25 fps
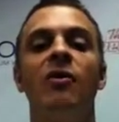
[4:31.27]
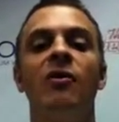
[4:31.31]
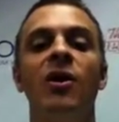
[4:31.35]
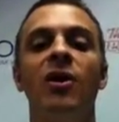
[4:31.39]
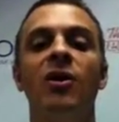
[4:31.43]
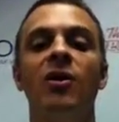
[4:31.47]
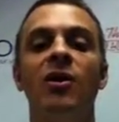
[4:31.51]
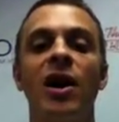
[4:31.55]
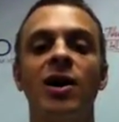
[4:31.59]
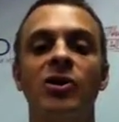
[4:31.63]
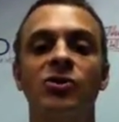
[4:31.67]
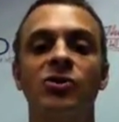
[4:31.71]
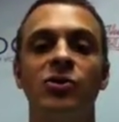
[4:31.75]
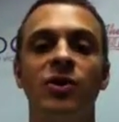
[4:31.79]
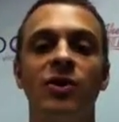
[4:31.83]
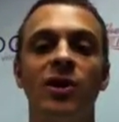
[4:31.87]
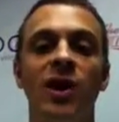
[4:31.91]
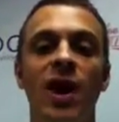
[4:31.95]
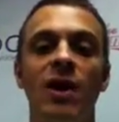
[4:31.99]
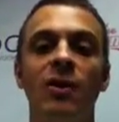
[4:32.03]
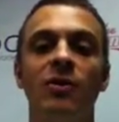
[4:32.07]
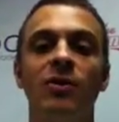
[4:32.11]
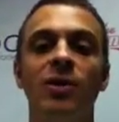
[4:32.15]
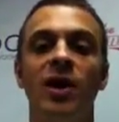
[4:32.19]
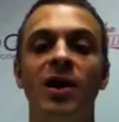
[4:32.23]
they're actually
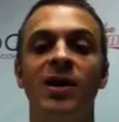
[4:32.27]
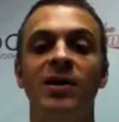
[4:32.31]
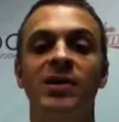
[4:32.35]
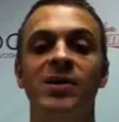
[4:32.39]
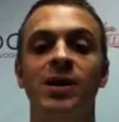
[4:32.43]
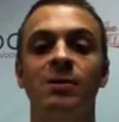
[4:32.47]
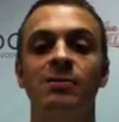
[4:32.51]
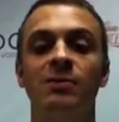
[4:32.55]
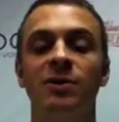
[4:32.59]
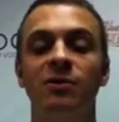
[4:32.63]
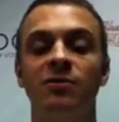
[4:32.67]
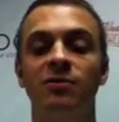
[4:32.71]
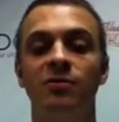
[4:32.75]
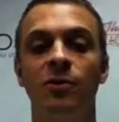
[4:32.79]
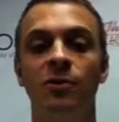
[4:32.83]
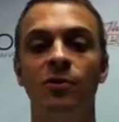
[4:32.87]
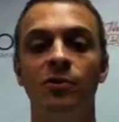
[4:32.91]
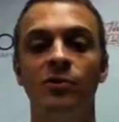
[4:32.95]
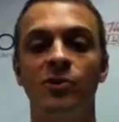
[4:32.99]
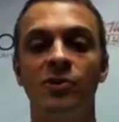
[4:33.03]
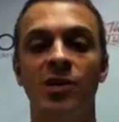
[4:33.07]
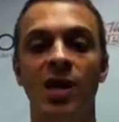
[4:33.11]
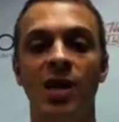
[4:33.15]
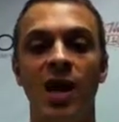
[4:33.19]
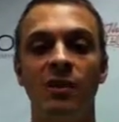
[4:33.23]
now accepting
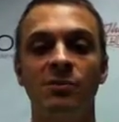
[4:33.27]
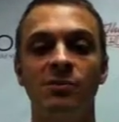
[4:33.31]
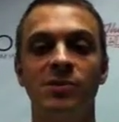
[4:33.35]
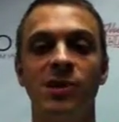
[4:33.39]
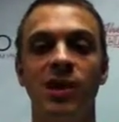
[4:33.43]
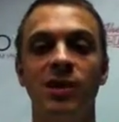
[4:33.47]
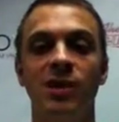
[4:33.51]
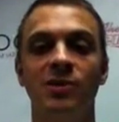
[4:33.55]
food stamps,